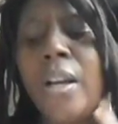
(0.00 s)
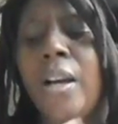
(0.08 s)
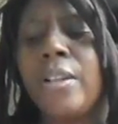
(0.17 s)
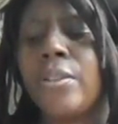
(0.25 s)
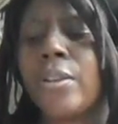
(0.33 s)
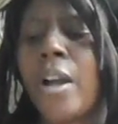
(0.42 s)

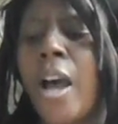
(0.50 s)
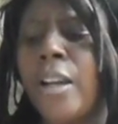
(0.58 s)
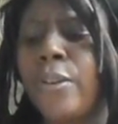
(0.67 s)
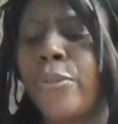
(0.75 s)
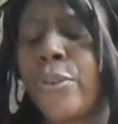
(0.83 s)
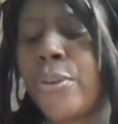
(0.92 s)
under
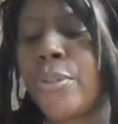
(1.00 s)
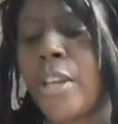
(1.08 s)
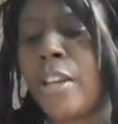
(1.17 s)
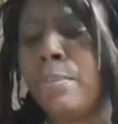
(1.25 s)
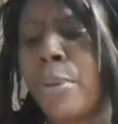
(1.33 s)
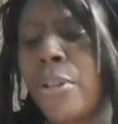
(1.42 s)
conifers
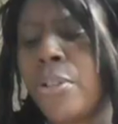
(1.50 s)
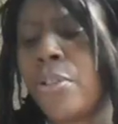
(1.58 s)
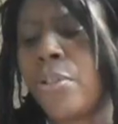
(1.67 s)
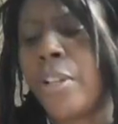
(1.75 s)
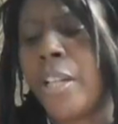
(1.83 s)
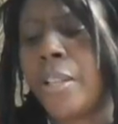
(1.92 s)
and birch
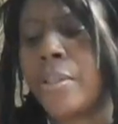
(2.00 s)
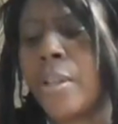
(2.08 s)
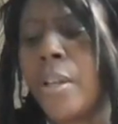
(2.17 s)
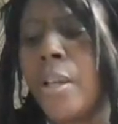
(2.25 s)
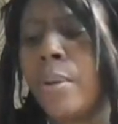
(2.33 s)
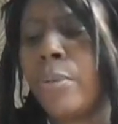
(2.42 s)
trees,
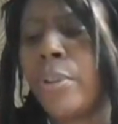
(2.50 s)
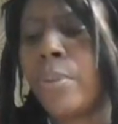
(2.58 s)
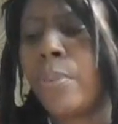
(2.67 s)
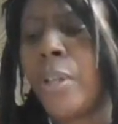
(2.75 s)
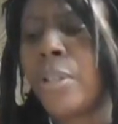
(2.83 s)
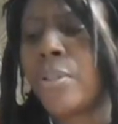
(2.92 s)
with
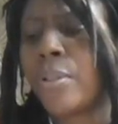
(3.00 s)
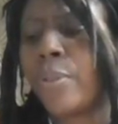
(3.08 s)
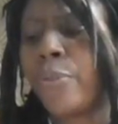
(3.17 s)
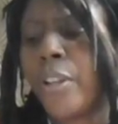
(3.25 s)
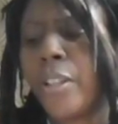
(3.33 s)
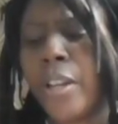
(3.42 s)
which the
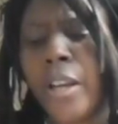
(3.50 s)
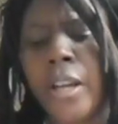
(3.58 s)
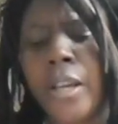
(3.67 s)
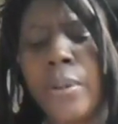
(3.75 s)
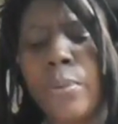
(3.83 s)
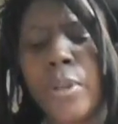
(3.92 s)

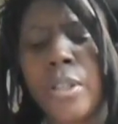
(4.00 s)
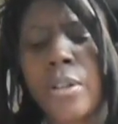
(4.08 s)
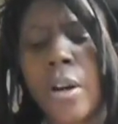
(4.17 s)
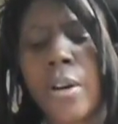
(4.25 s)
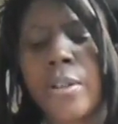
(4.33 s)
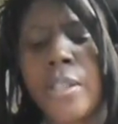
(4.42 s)
fungi, which
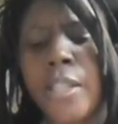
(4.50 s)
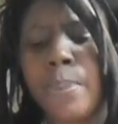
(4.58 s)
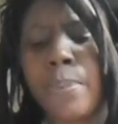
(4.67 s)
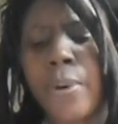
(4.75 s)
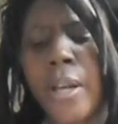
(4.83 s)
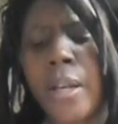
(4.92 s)
are
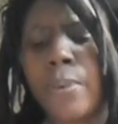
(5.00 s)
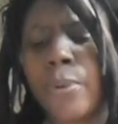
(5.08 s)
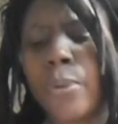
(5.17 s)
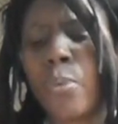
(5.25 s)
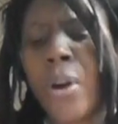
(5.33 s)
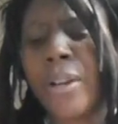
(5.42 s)
deep red
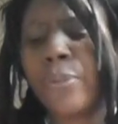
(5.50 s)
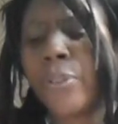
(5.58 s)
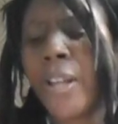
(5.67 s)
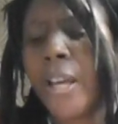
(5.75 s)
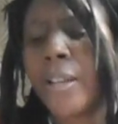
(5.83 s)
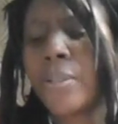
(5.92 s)
with white
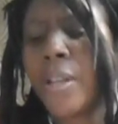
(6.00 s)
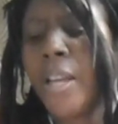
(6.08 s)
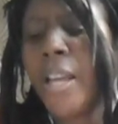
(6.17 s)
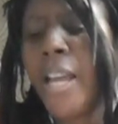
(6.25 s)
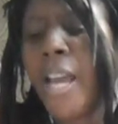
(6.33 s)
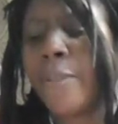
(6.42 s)
flecks,
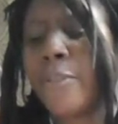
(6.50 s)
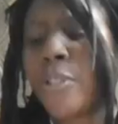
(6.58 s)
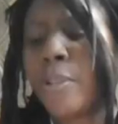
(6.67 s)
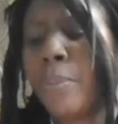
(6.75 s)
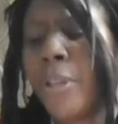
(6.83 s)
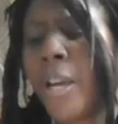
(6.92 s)
have a
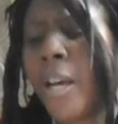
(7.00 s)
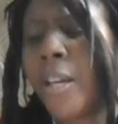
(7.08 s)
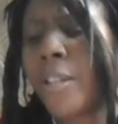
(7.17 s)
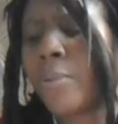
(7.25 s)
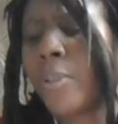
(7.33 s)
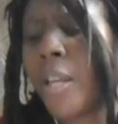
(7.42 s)

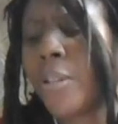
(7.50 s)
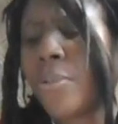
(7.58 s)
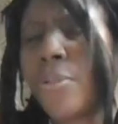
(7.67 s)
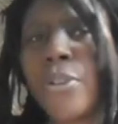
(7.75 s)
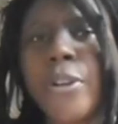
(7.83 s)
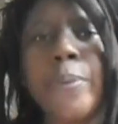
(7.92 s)
symbiotic
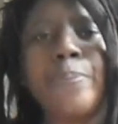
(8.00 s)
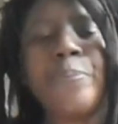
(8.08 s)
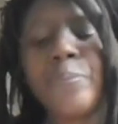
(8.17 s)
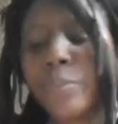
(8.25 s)
relationship.